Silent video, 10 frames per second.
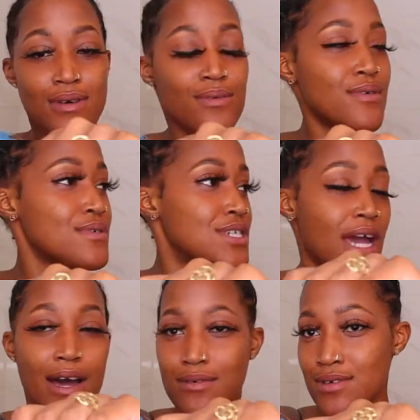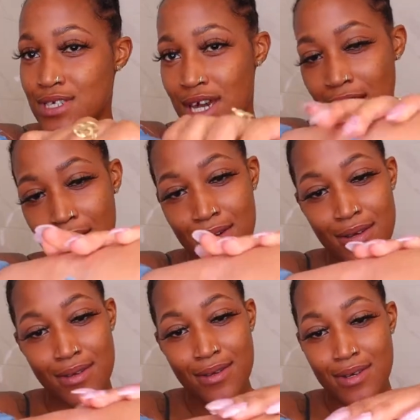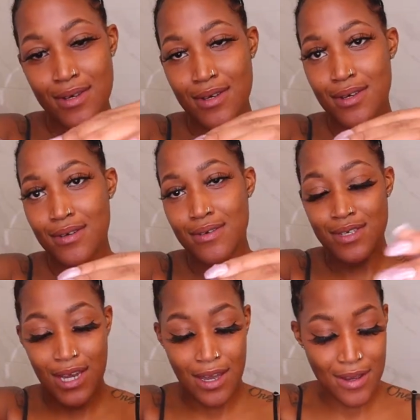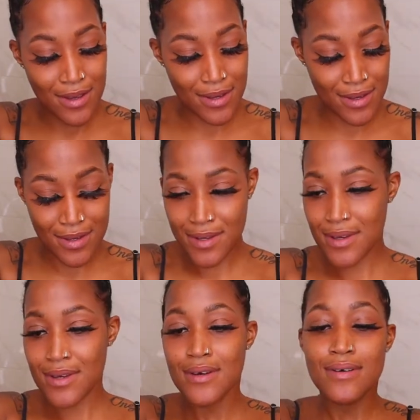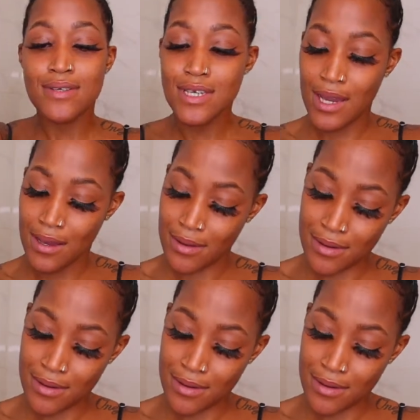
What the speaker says: Ooh, child. Ooh, child. Ooh, child. Ooh, child.